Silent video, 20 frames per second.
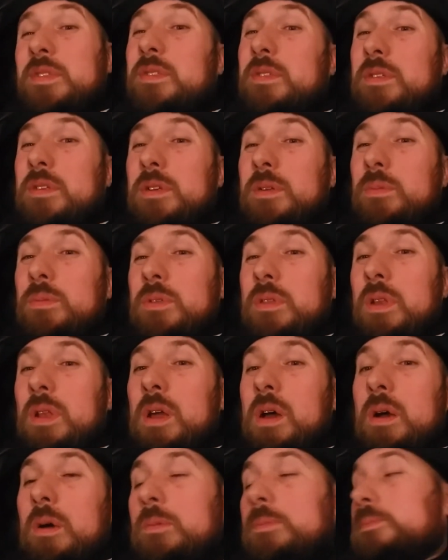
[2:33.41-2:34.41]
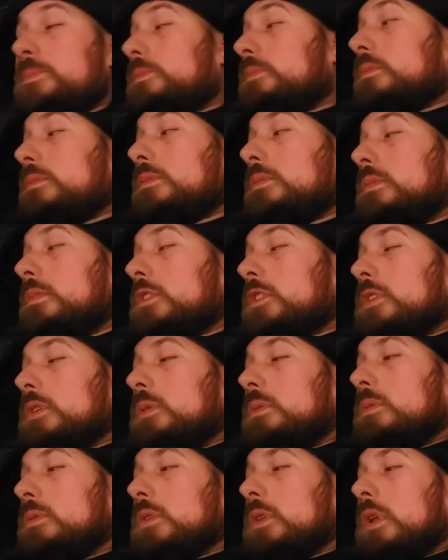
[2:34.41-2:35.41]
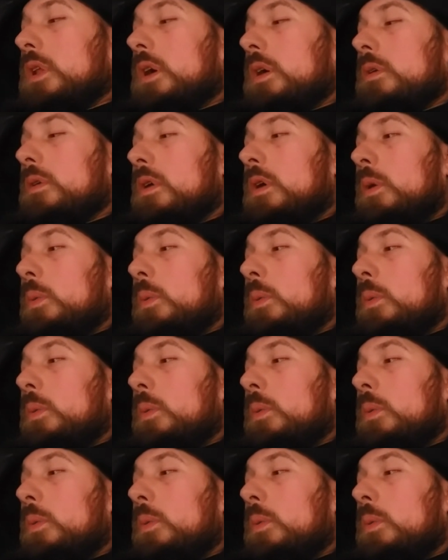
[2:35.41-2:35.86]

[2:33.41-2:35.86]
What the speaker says: Still it was low.